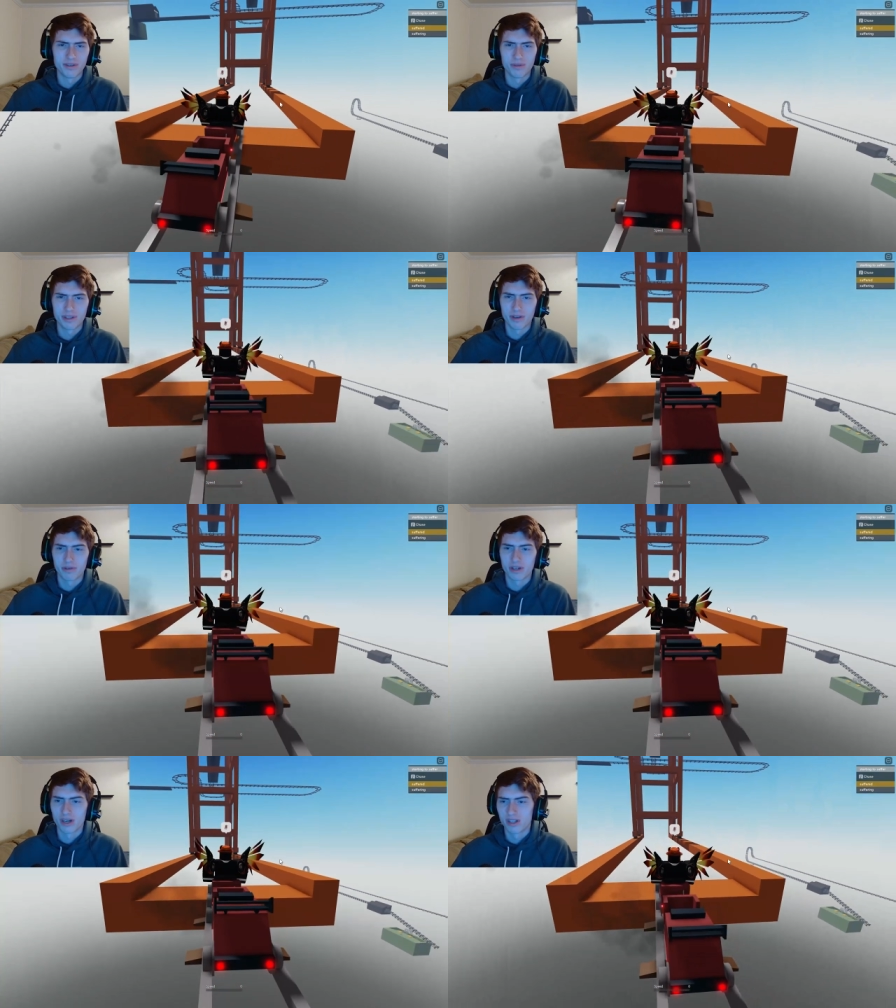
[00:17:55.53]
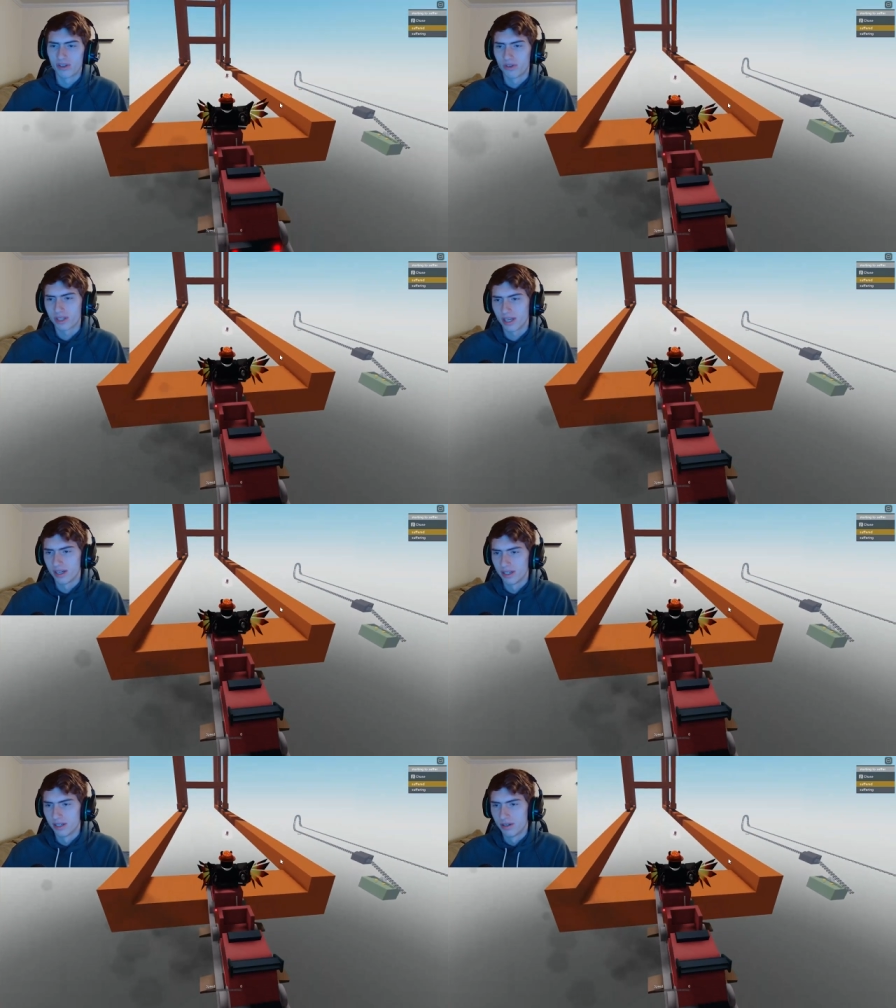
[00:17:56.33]
know what they would call those. I
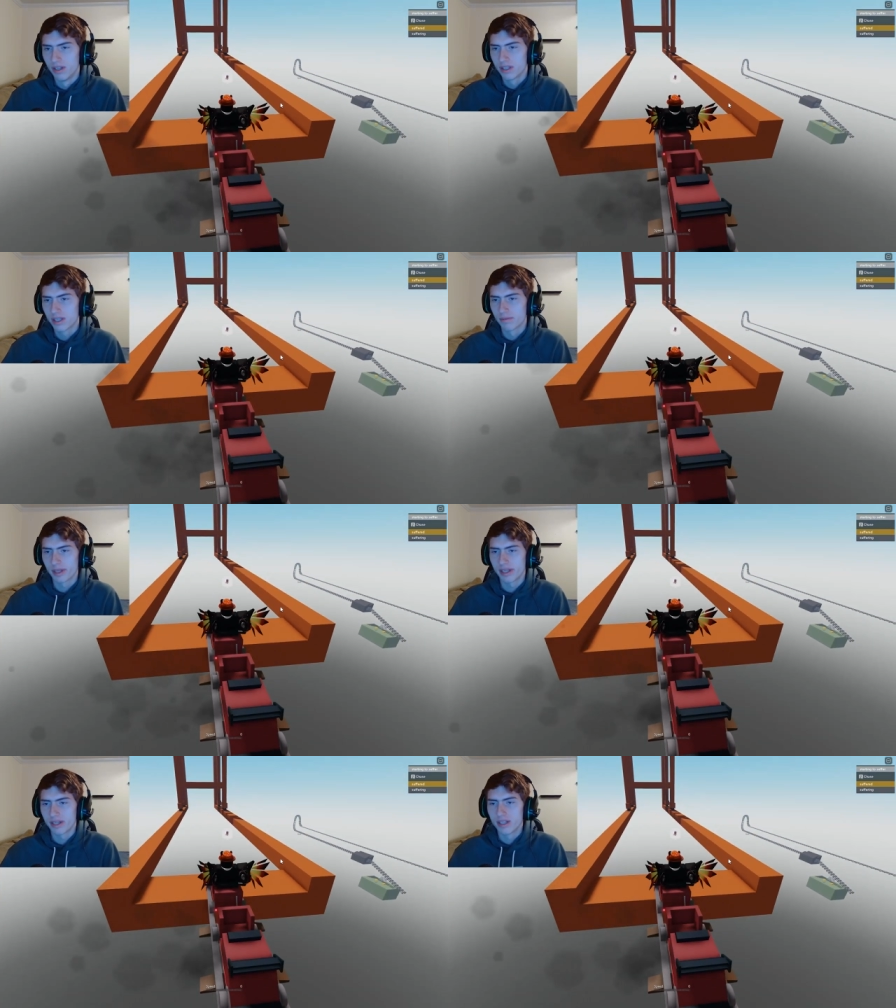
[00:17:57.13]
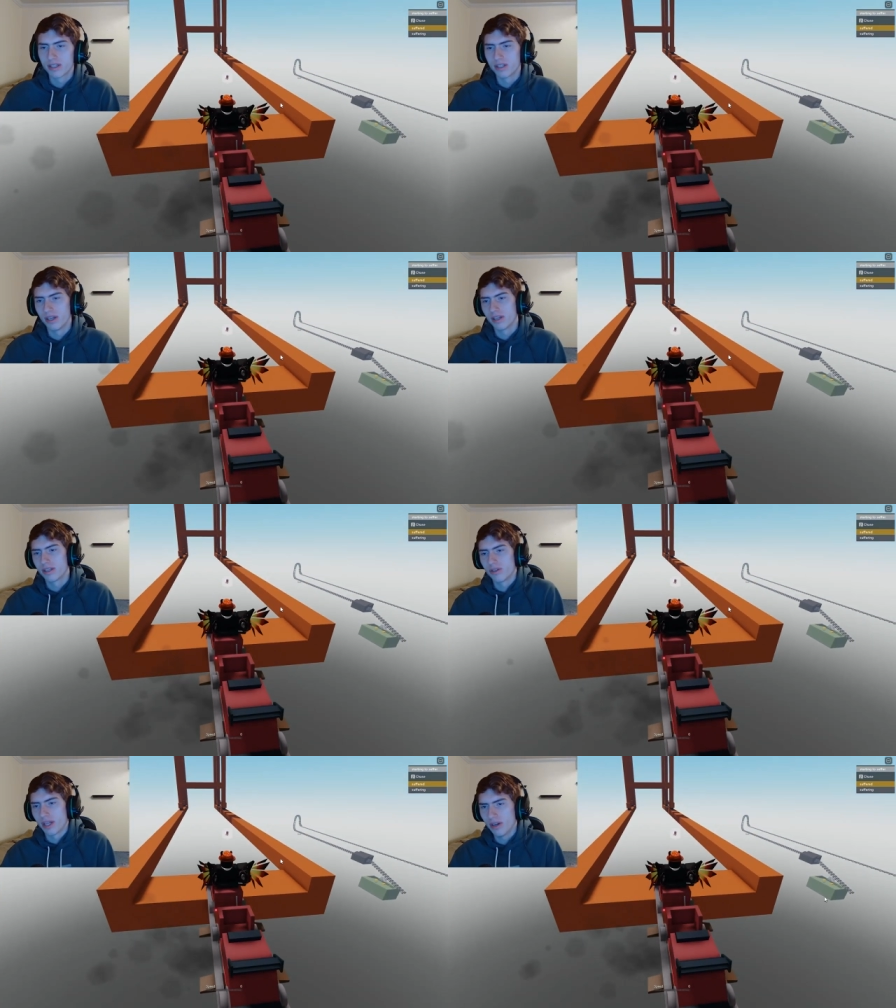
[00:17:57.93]
don't know. Something to
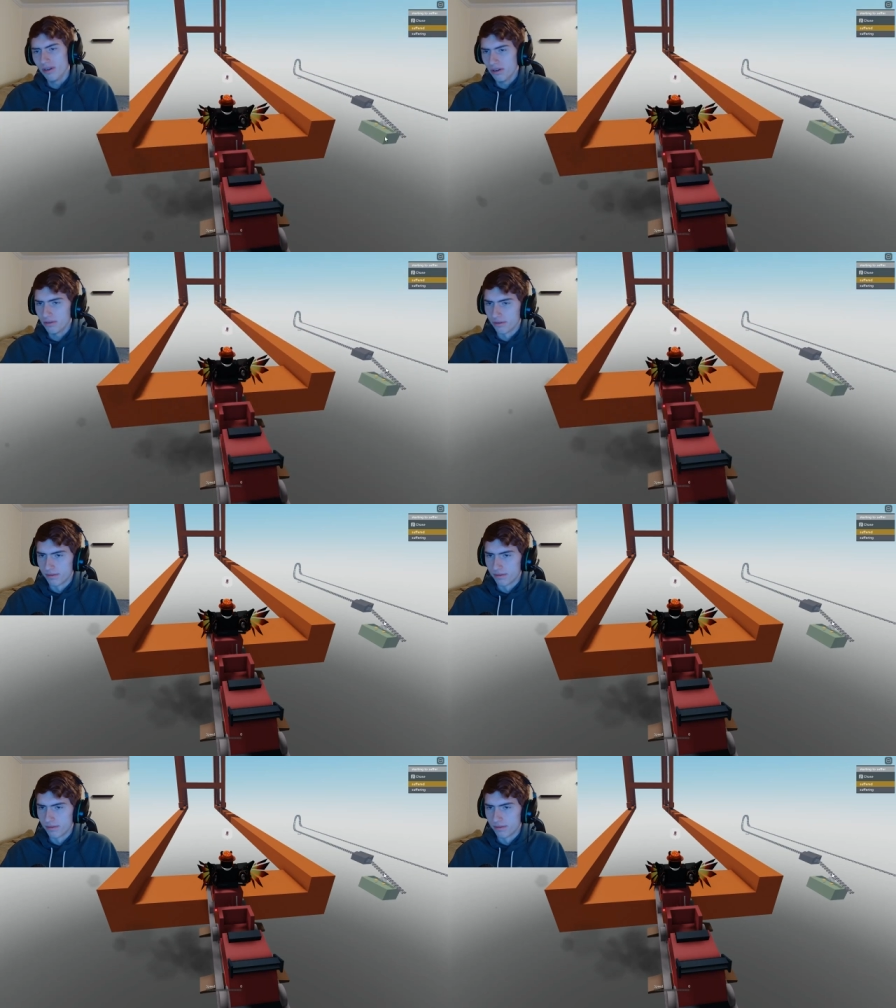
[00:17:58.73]
do that. Oh,